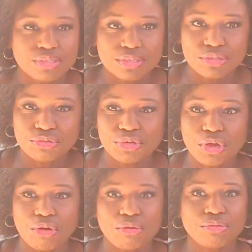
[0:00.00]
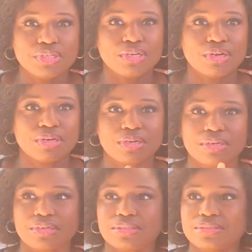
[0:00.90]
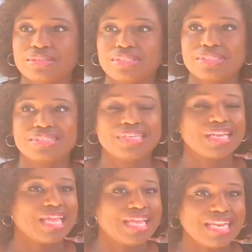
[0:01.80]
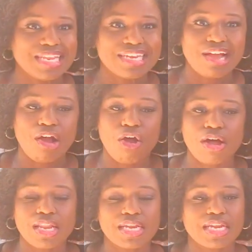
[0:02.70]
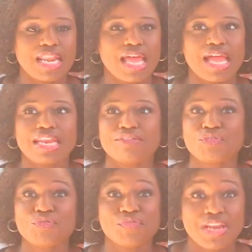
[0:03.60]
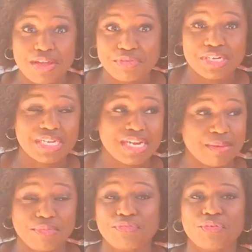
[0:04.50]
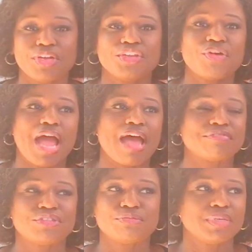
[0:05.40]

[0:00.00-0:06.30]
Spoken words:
you know, you're just laying it all on the line. If you've never done that before, you have to,